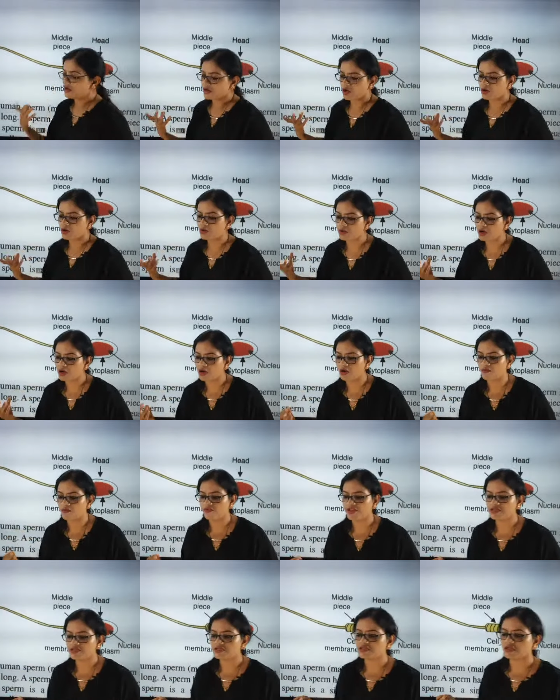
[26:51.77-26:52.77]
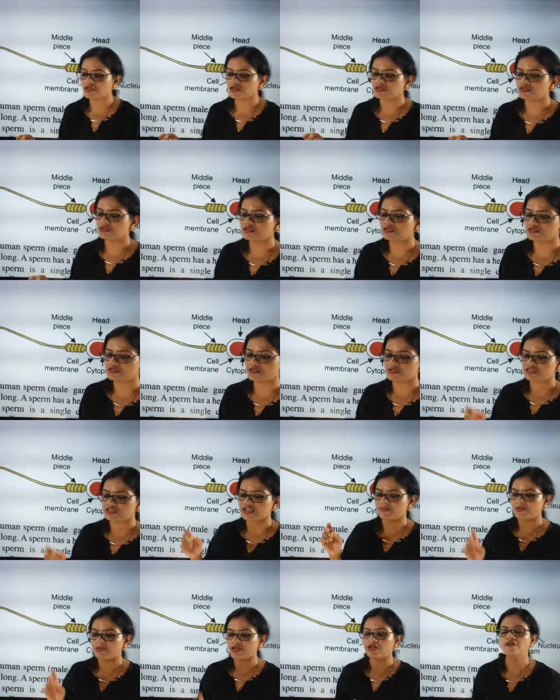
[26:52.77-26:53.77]
Now once this
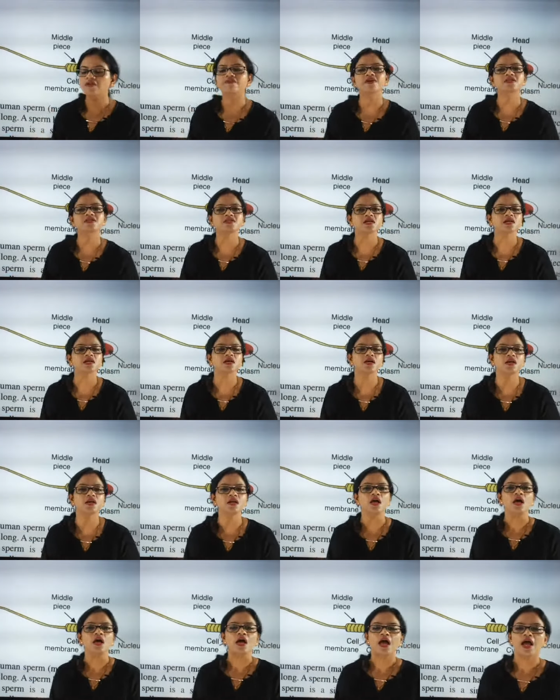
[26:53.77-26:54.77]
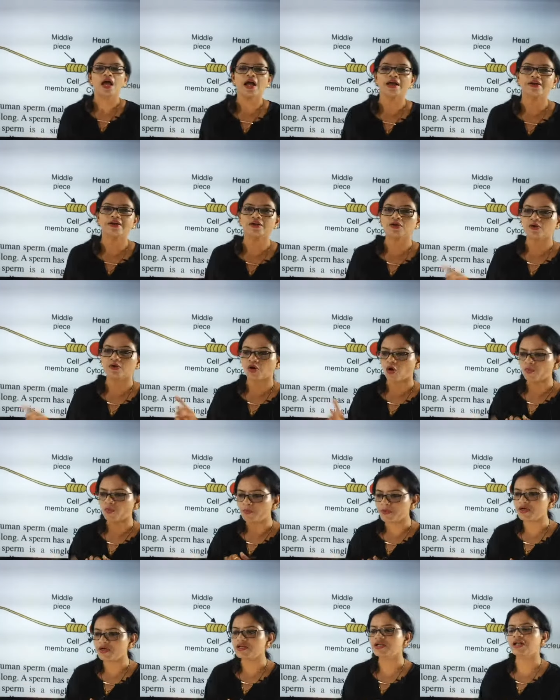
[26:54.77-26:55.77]
seminal vesicle and
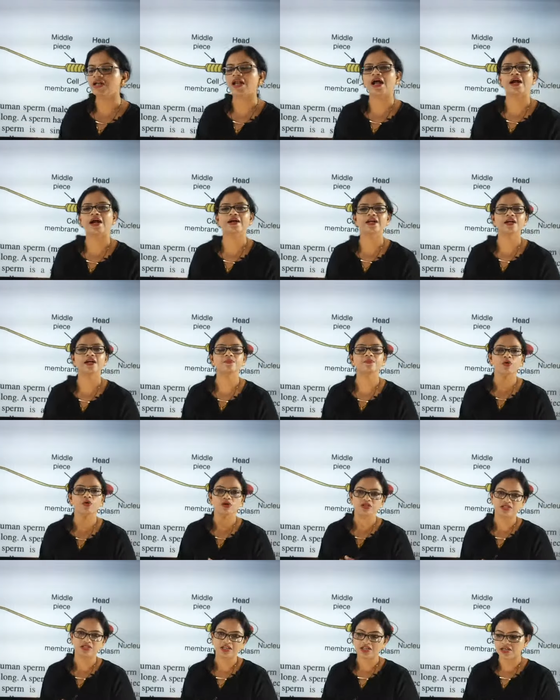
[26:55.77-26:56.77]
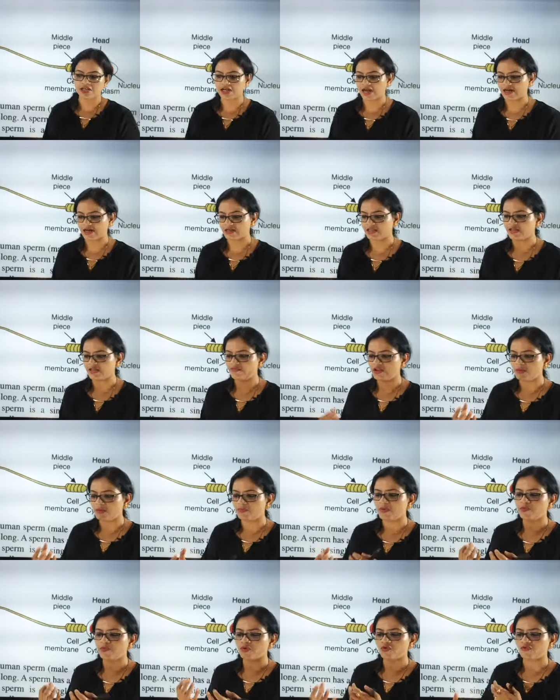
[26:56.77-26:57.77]
Cowper gland and prostate gland, they will
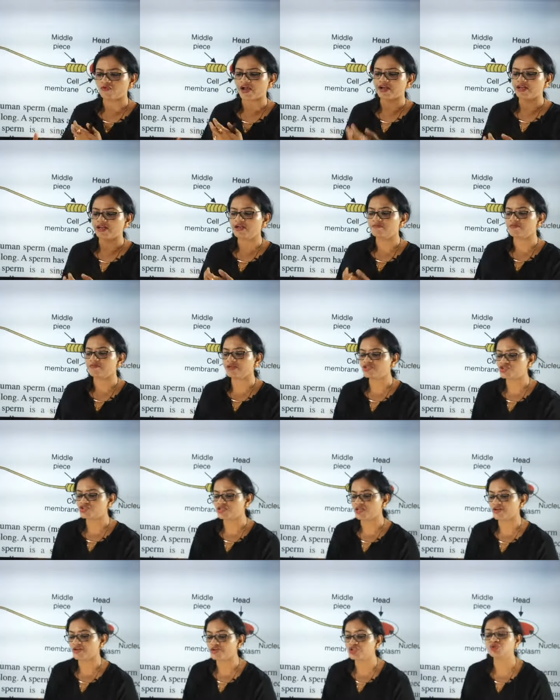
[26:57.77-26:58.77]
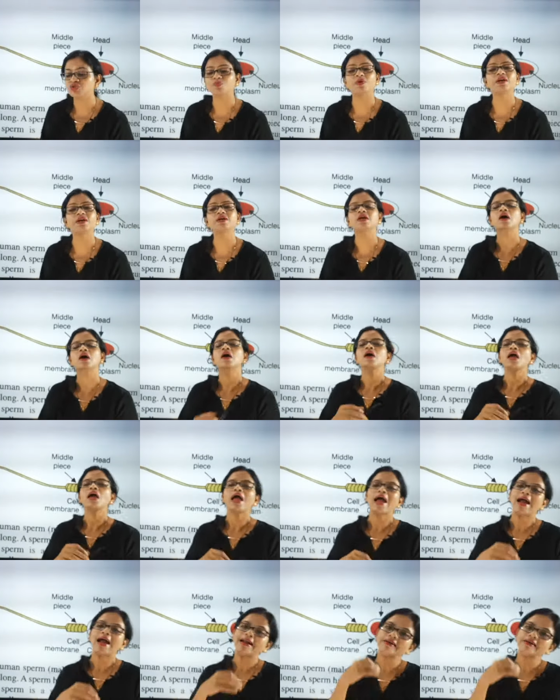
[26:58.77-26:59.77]
be providing much nourishment
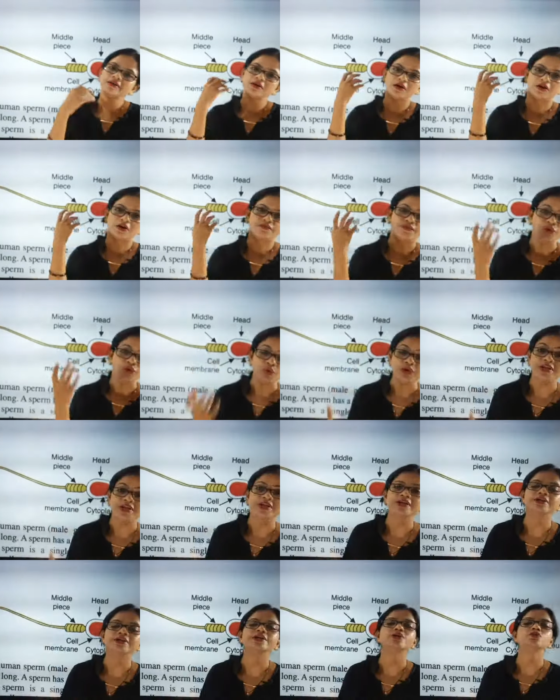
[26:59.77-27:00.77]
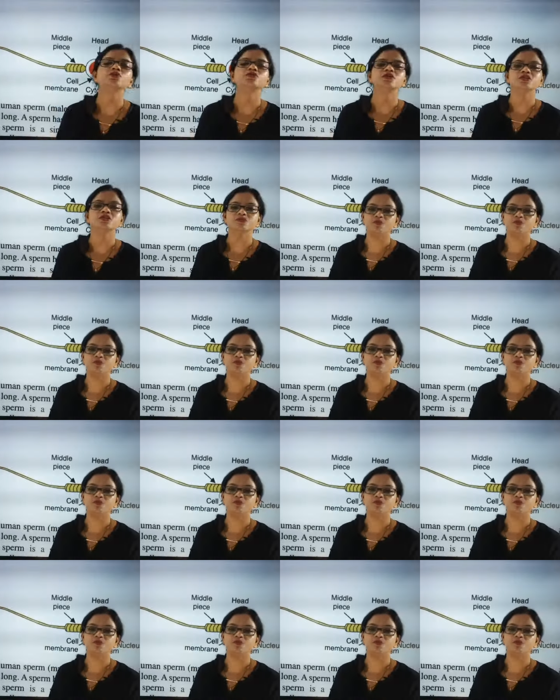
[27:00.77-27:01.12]
and fluidity to the